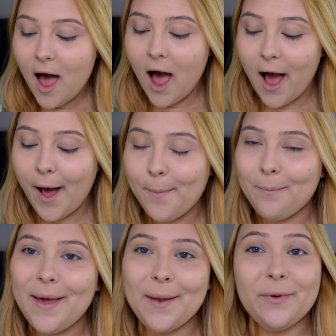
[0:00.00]

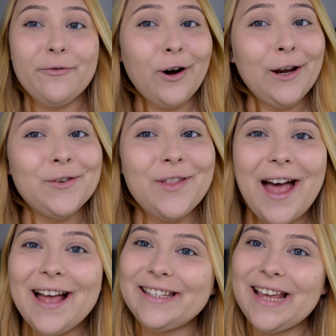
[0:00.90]
And before I do
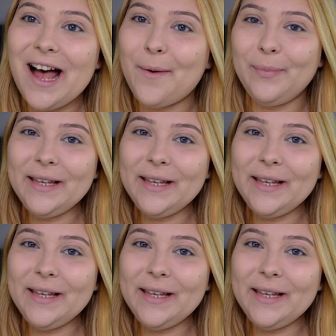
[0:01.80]
that,